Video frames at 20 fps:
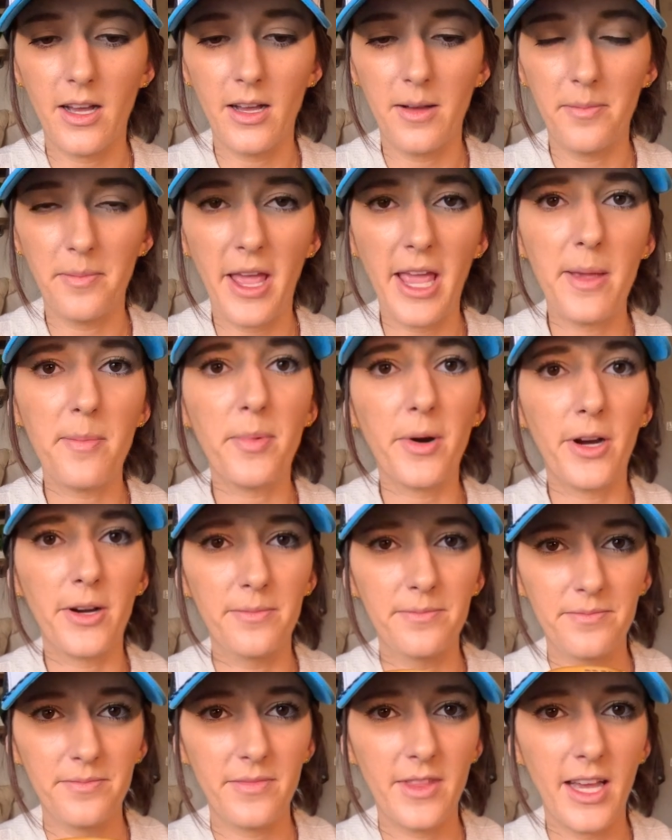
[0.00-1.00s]

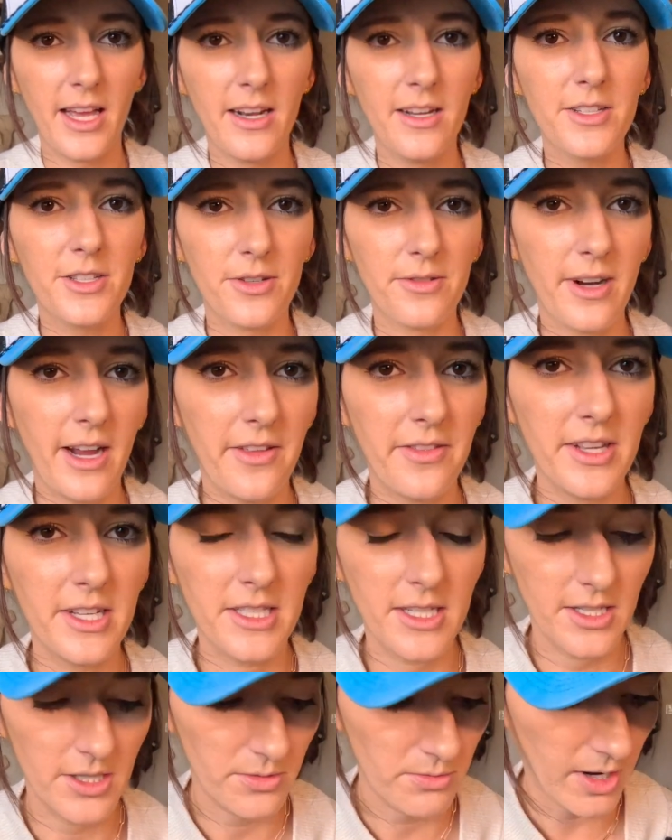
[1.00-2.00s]
paper that is around
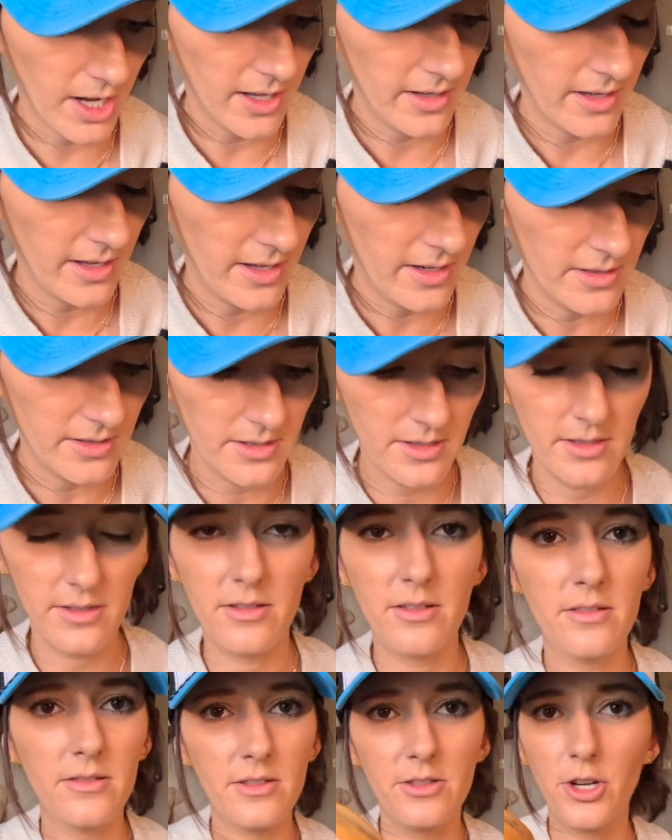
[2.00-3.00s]
this as well,
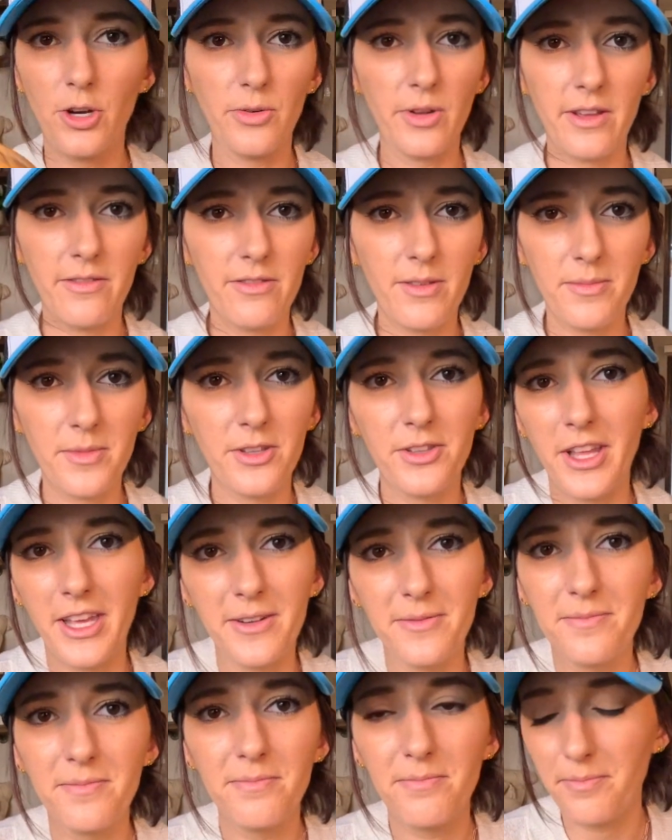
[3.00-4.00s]
and don't give them the
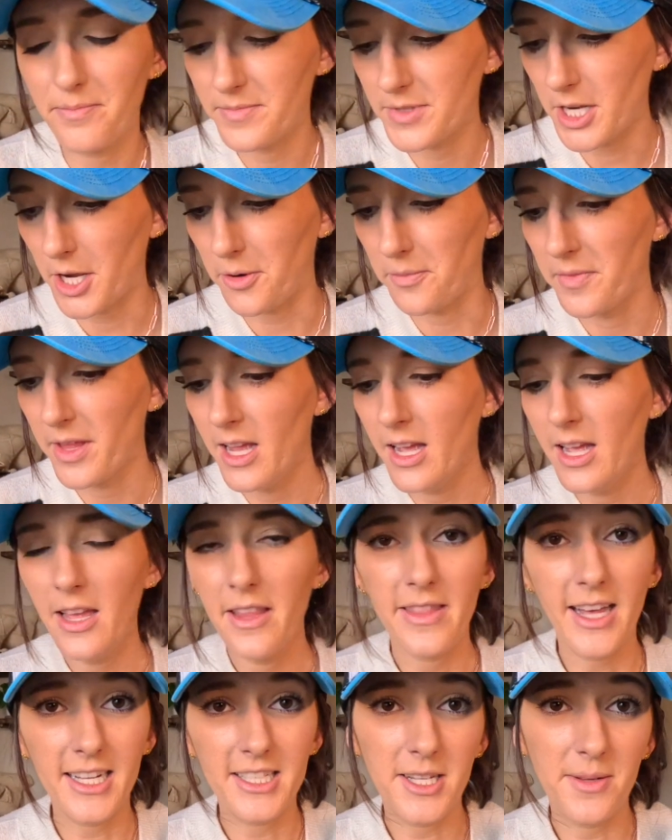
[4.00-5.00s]
lid. So
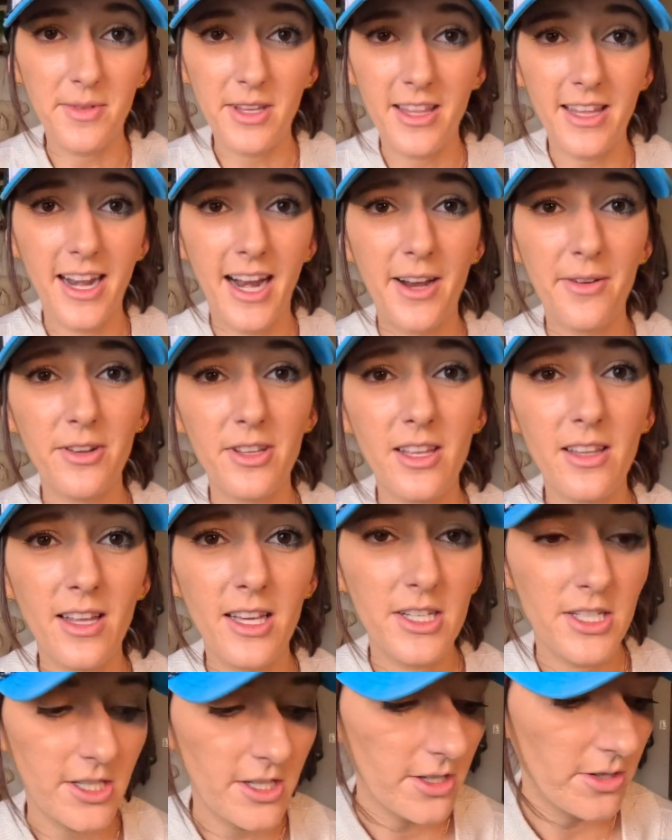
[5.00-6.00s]
that's something that I really
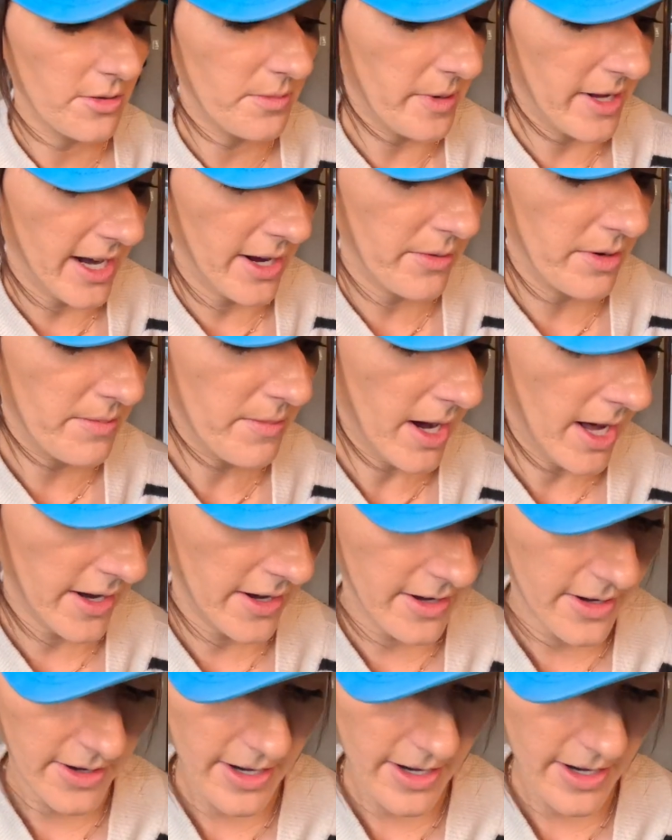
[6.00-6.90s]
like to do, but I would monitor